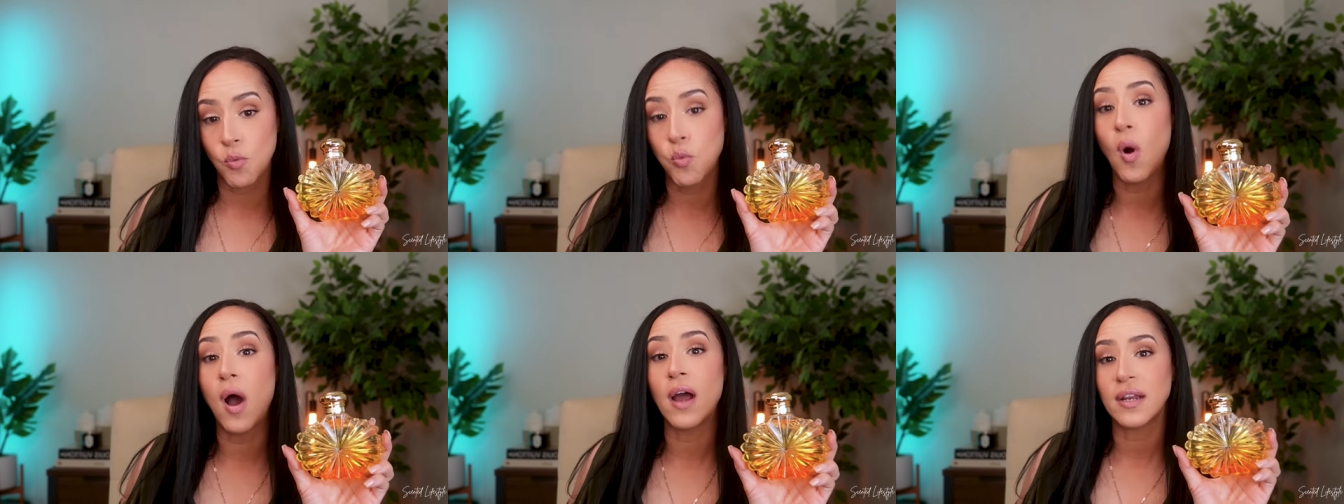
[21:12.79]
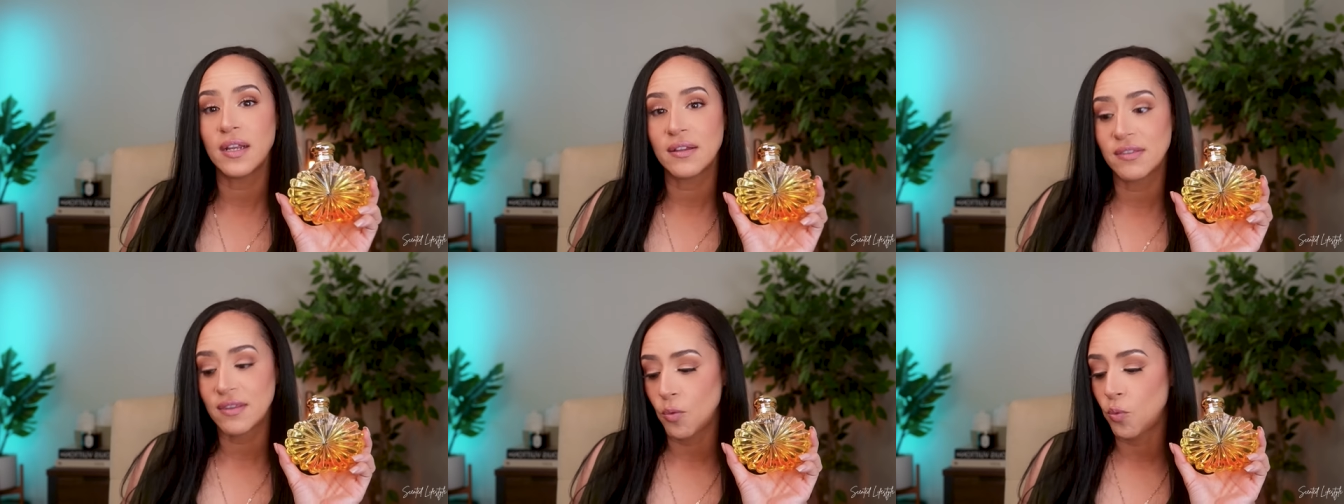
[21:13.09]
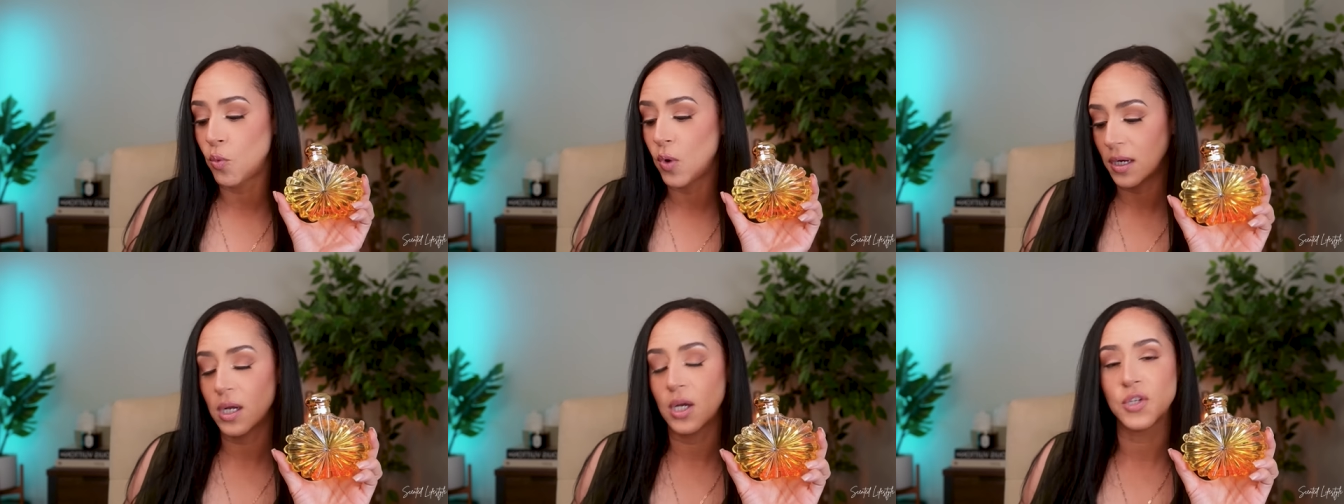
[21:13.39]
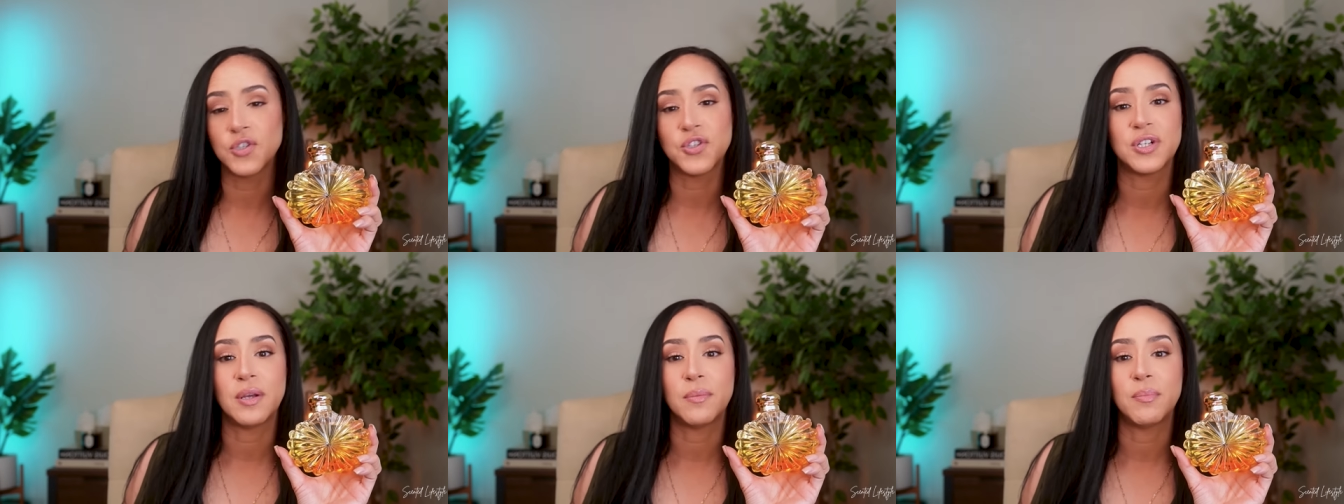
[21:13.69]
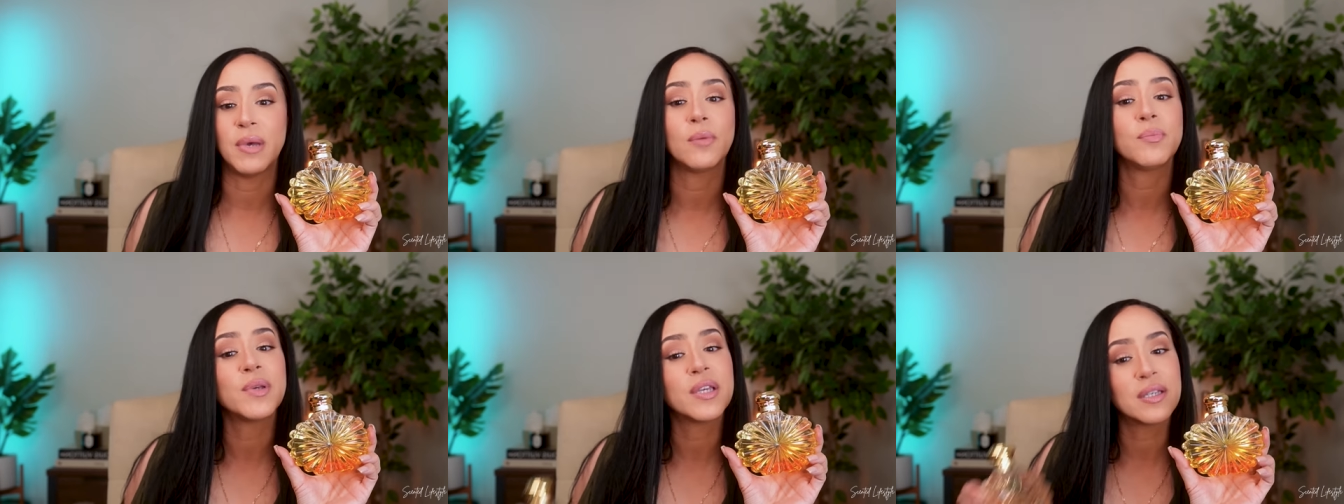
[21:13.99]
But I wanted the
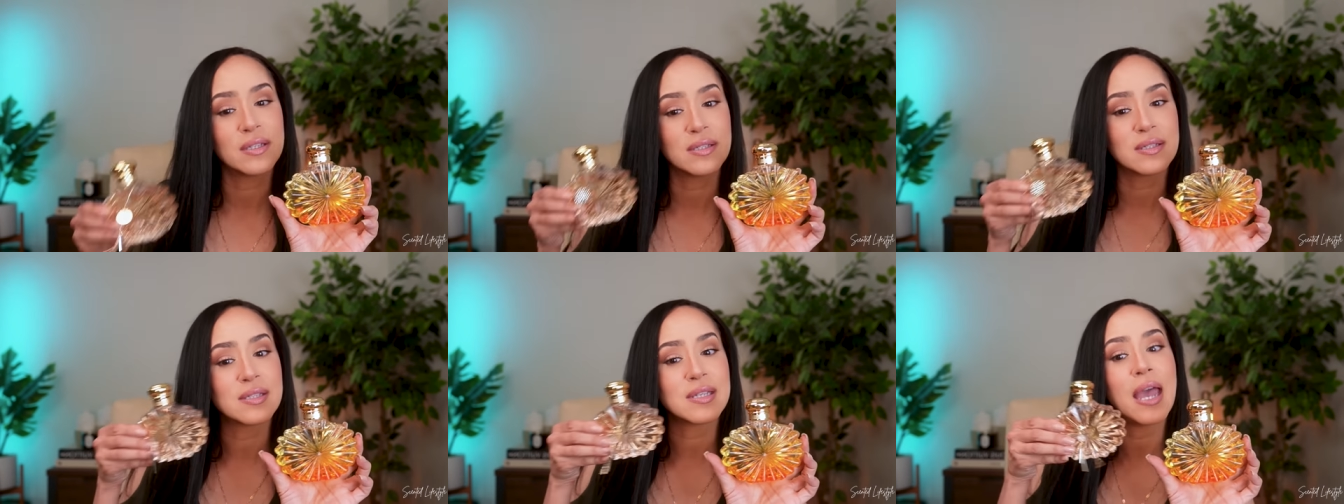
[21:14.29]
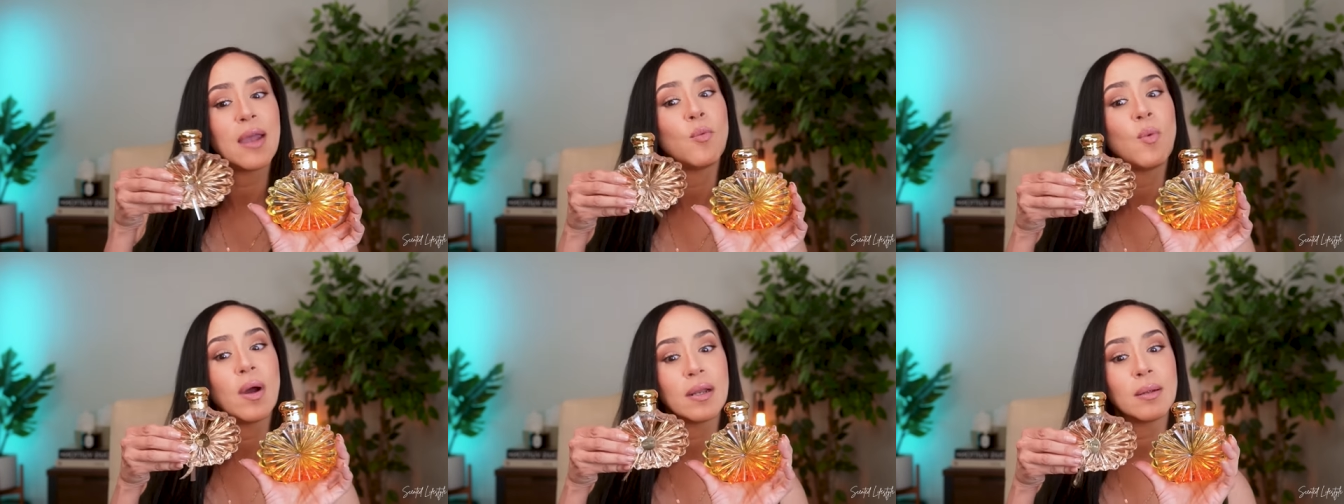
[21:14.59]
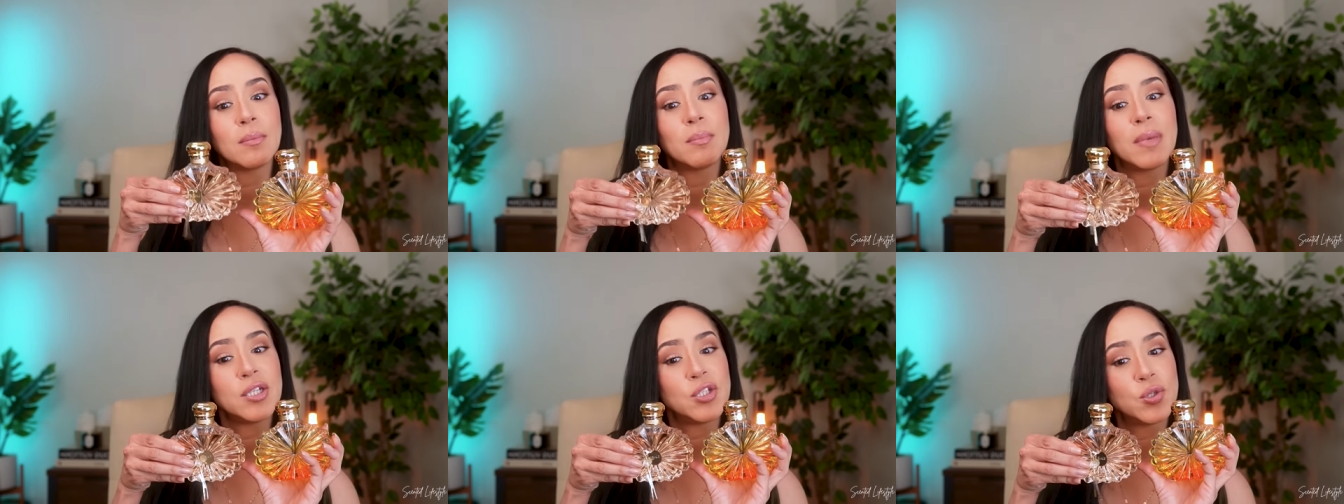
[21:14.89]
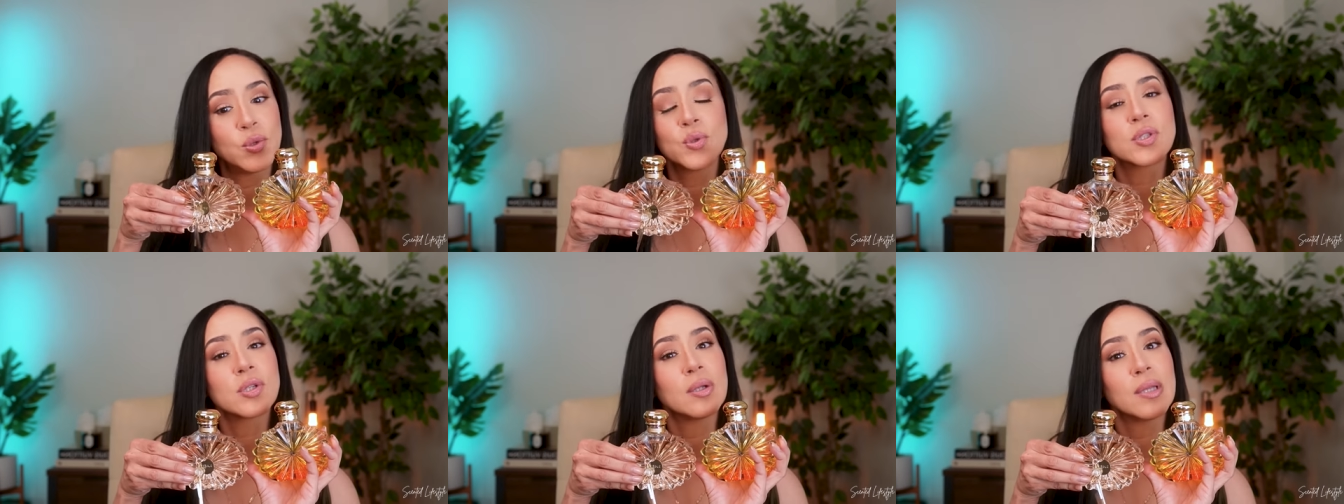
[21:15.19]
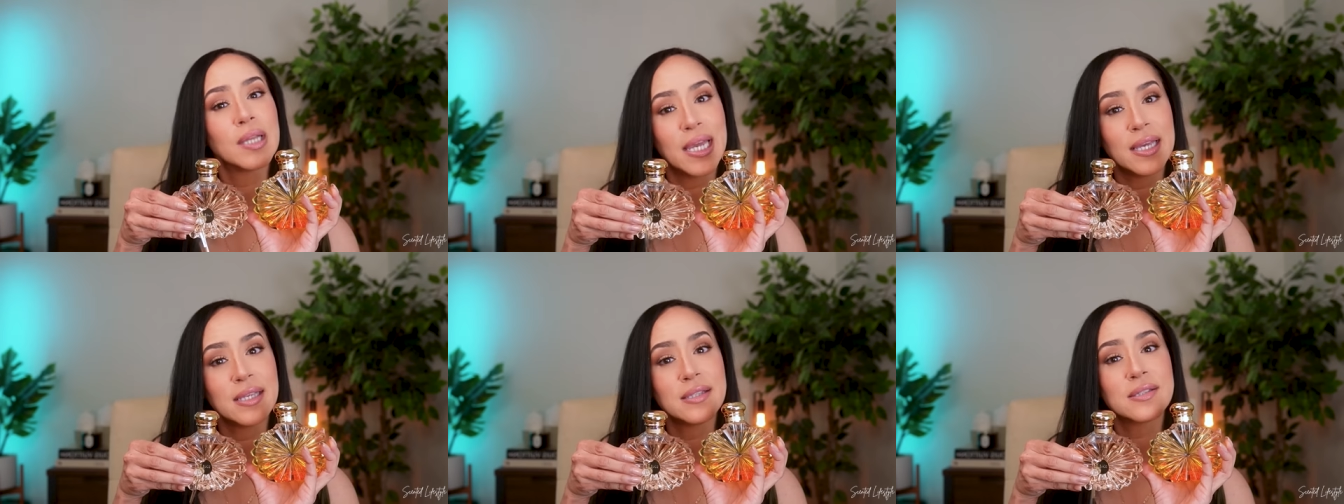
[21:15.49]
100 ml because I wanted my
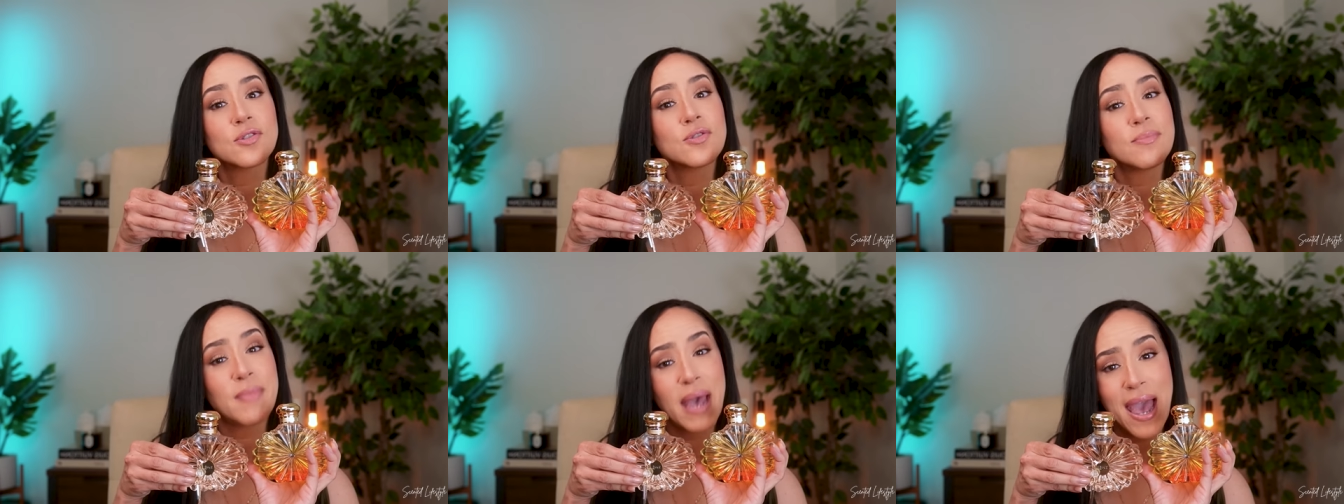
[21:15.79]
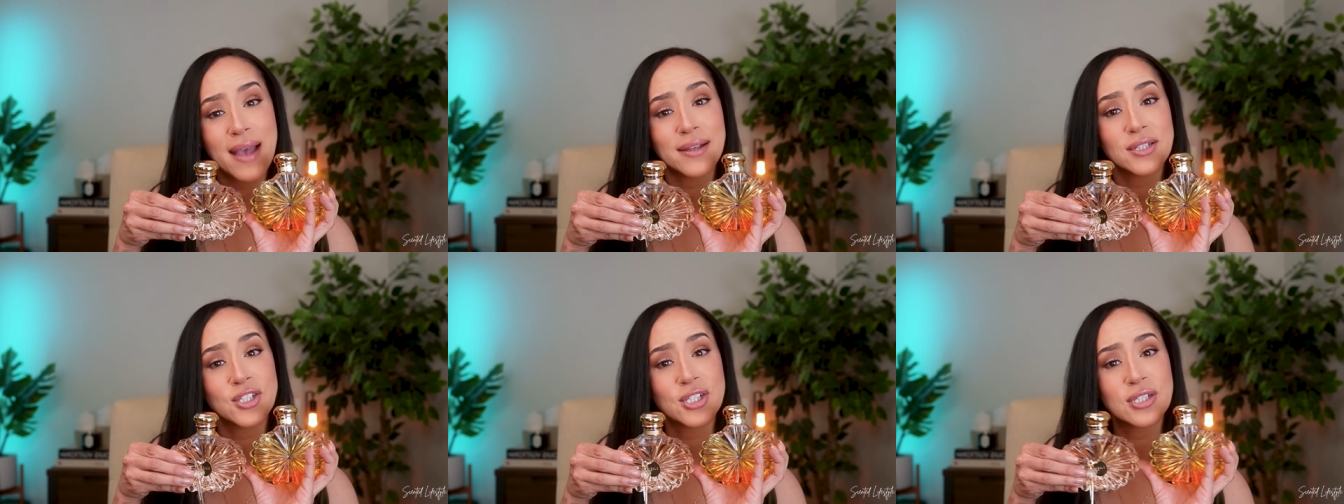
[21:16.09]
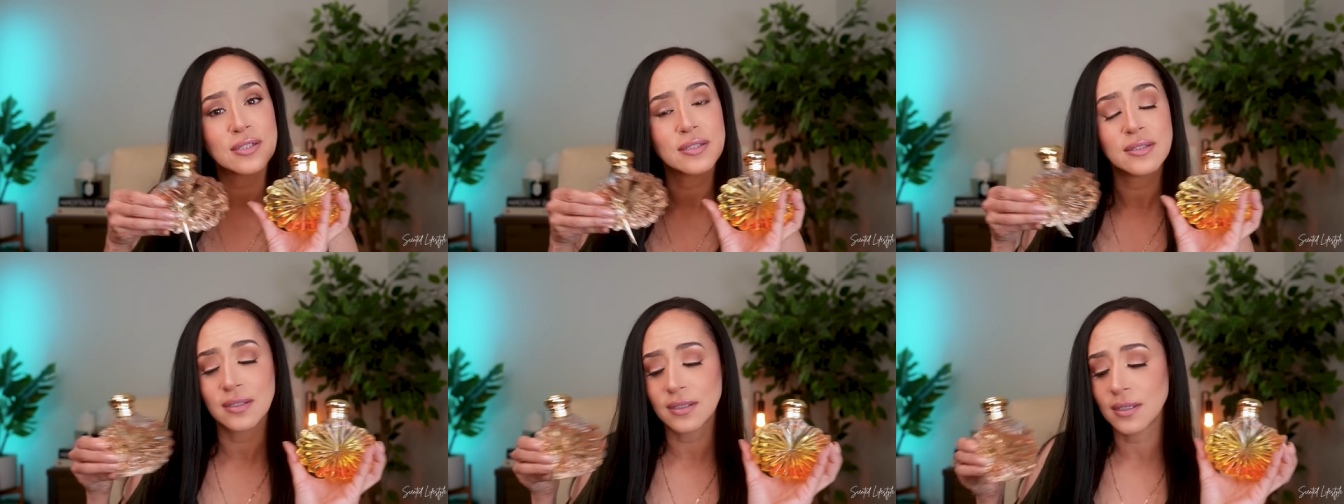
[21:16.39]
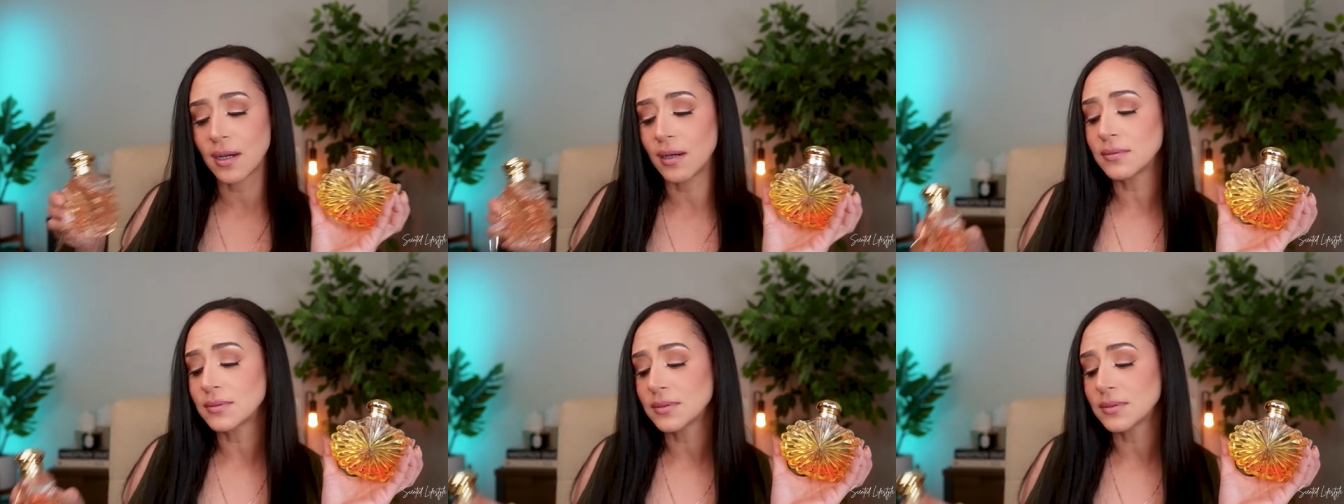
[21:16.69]
two soleils to match,